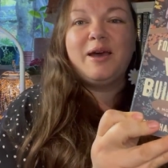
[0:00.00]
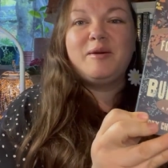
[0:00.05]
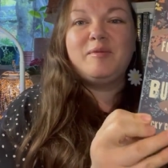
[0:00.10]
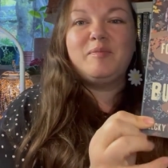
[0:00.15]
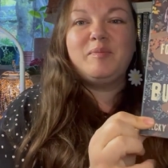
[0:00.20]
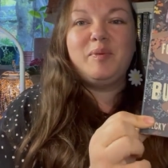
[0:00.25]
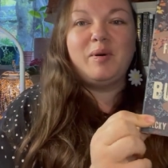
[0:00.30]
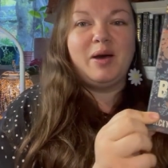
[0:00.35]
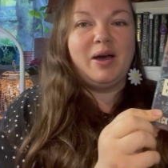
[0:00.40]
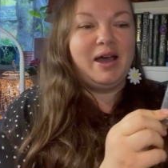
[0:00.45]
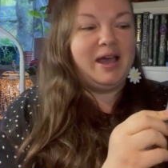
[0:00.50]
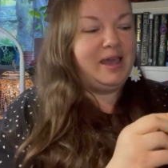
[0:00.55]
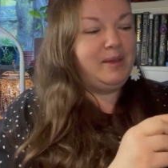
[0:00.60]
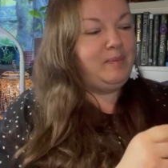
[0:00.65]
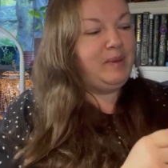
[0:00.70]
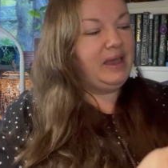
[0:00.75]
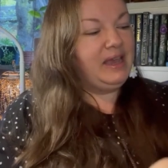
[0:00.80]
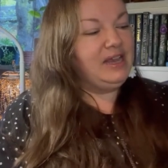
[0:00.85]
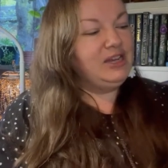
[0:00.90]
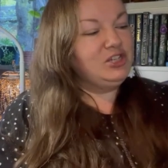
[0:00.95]
by
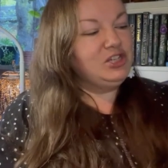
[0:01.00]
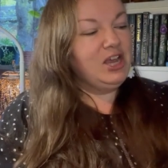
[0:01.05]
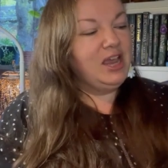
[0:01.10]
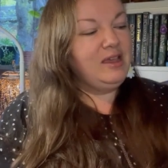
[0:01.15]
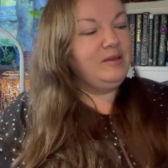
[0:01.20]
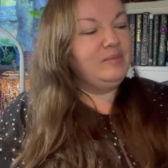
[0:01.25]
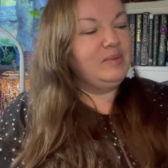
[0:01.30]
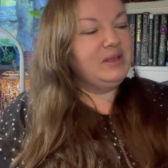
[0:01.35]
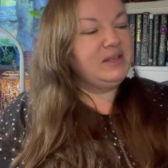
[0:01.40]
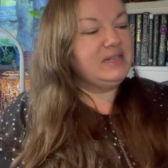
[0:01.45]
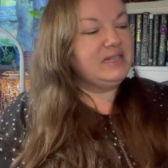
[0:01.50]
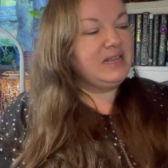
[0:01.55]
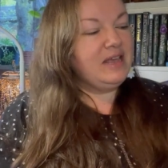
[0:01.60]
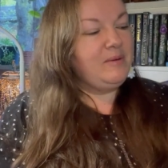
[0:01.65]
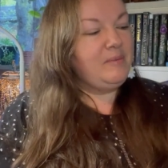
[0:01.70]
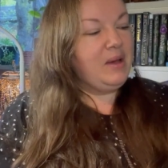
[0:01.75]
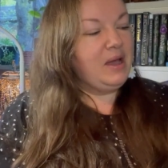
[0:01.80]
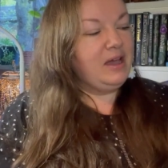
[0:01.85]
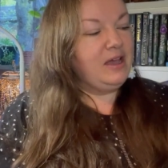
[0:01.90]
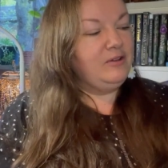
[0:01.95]
Becky Chambers, a
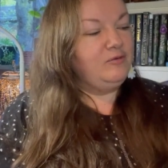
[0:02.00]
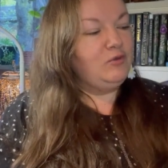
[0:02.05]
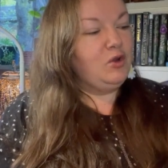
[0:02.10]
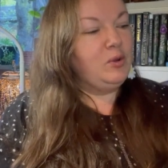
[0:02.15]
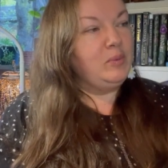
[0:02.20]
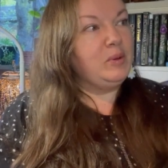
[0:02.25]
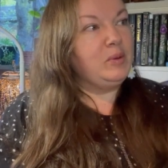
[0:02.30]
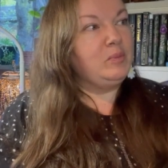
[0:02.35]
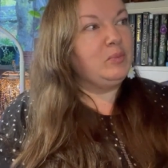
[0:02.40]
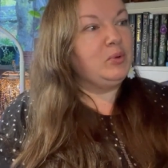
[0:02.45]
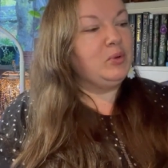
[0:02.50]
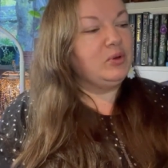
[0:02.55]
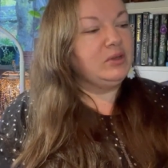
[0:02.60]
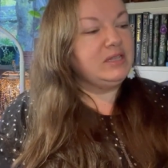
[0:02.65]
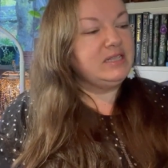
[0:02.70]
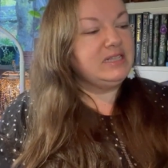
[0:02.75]
monk and robot book.